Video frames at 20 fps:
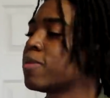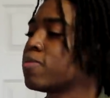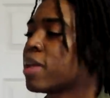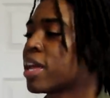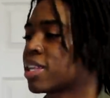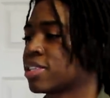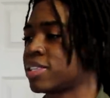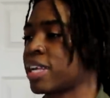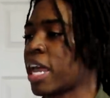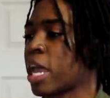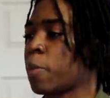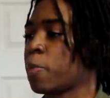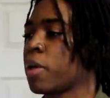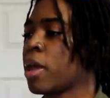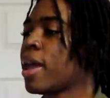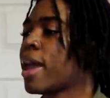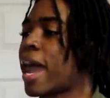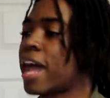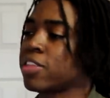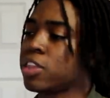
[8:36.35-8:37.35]
mixtape
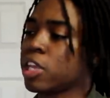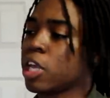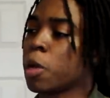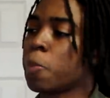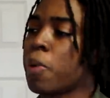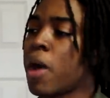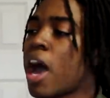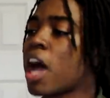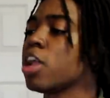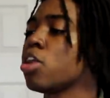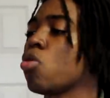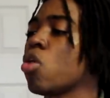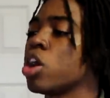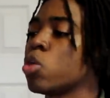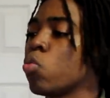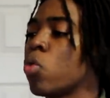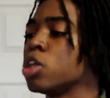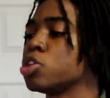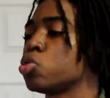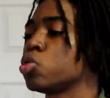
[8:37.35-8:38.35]
at the Apollo
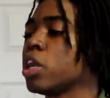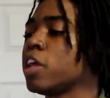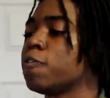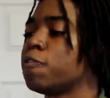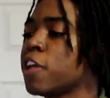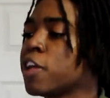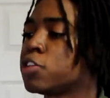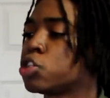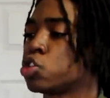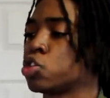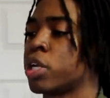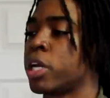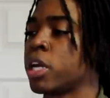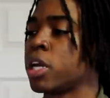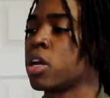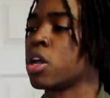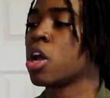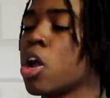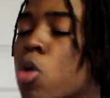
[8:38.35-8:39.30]
on 125th Street,